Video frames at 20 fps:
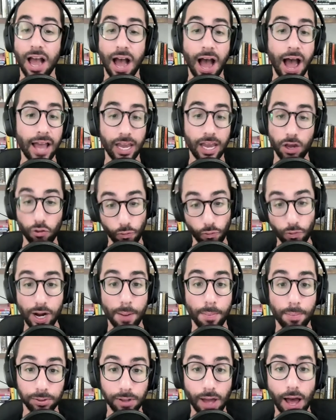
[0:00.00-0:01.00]
I can
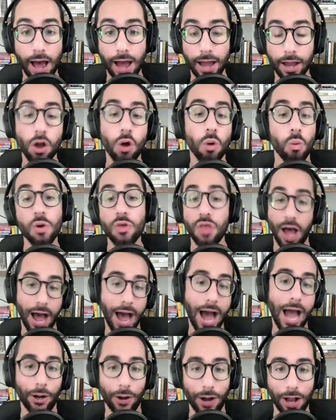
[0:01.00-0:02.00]
reapply with a
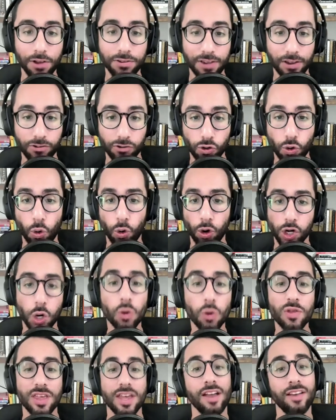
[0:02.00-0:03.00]
higher LSAT score, go
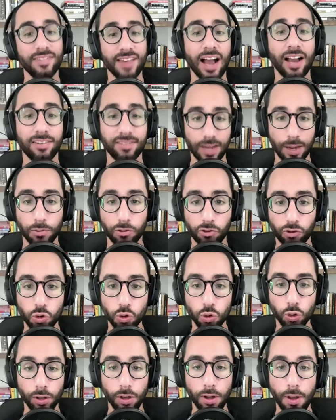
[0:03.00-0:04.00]
to the exact same
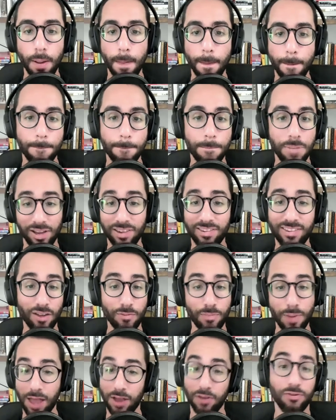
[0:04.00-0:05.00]
school, but instead of
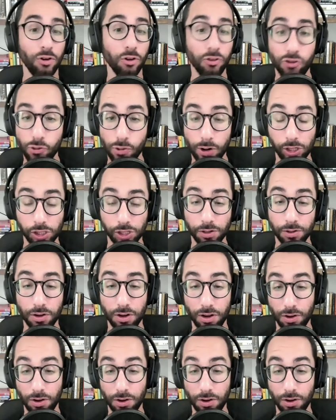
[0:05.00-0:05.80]
paying full tuition,